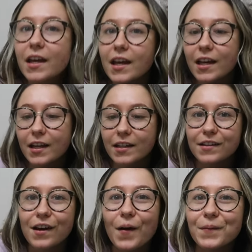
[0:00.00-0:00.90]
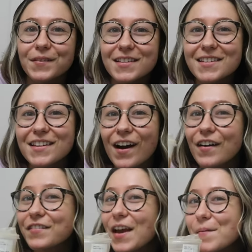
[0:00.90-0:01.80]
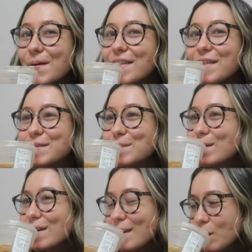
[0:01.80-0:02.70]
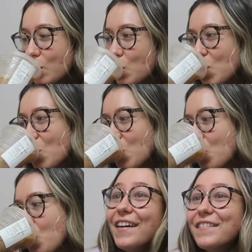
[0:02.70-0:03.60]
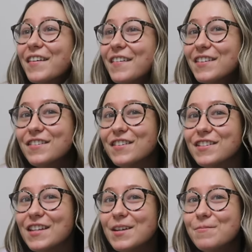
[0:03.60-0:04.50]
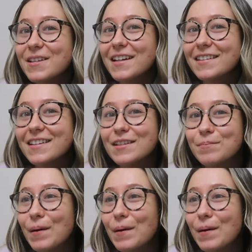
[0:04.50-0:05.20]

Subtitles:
and, oh, this is the coffee I made this morning. I'm going to attempt at this